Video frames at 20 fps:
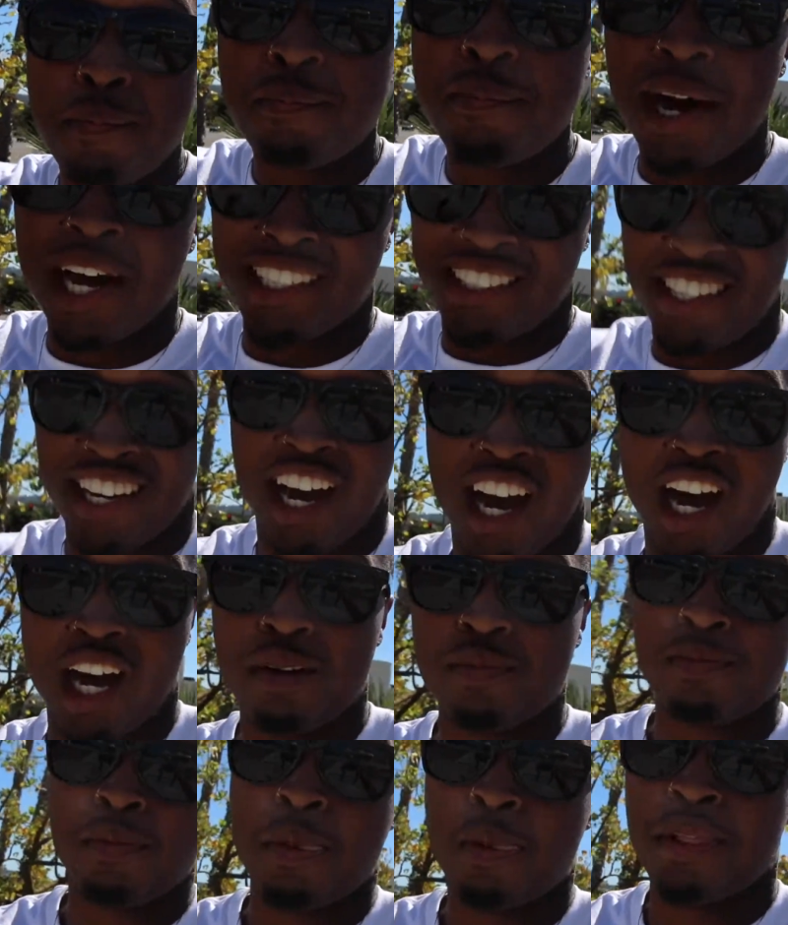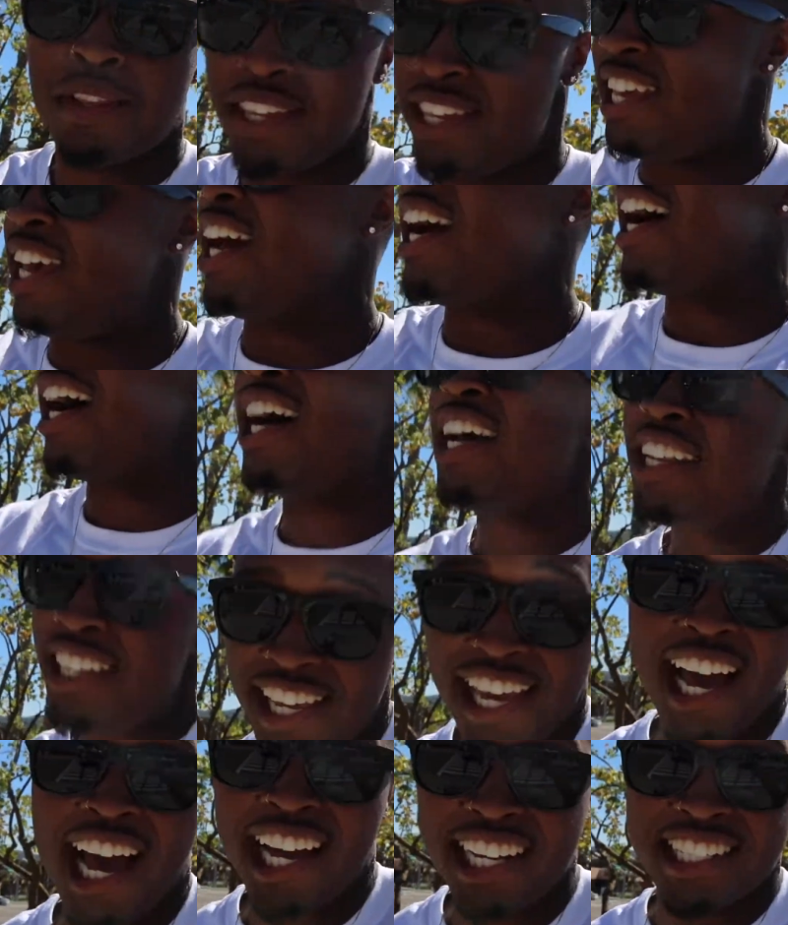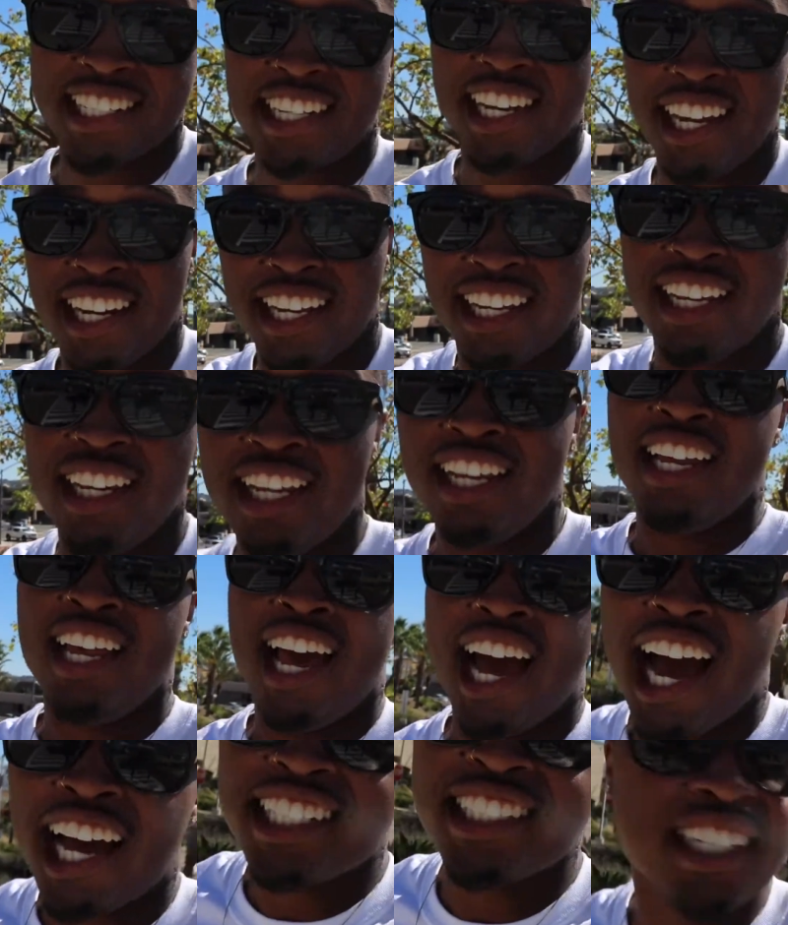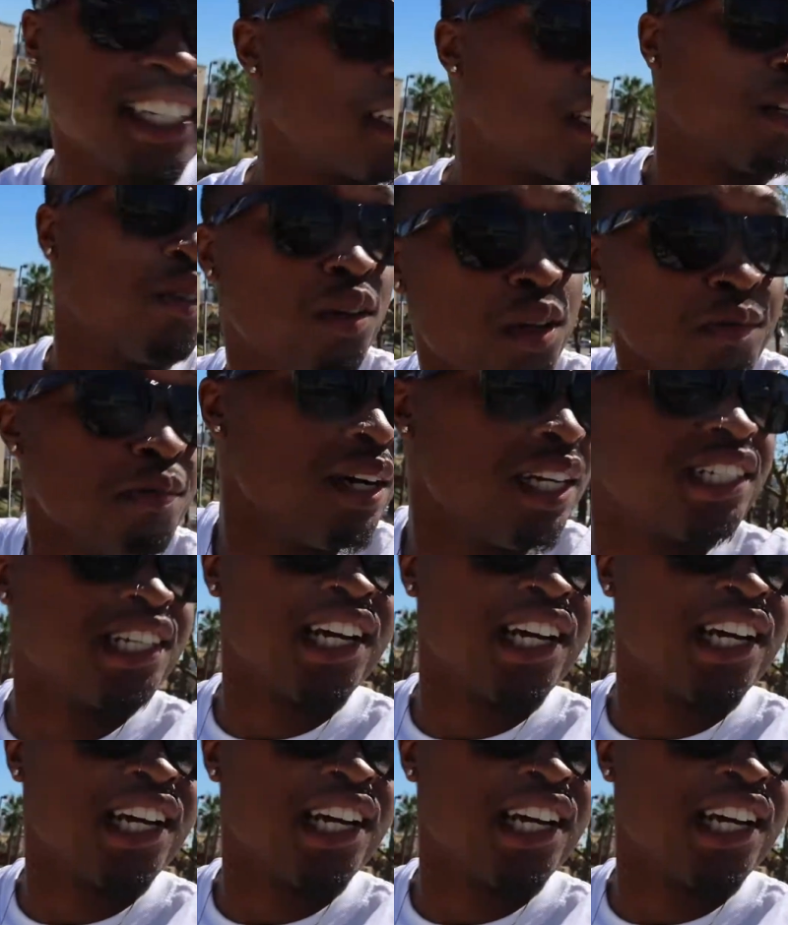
my job. Yeah, I said it. I just quit my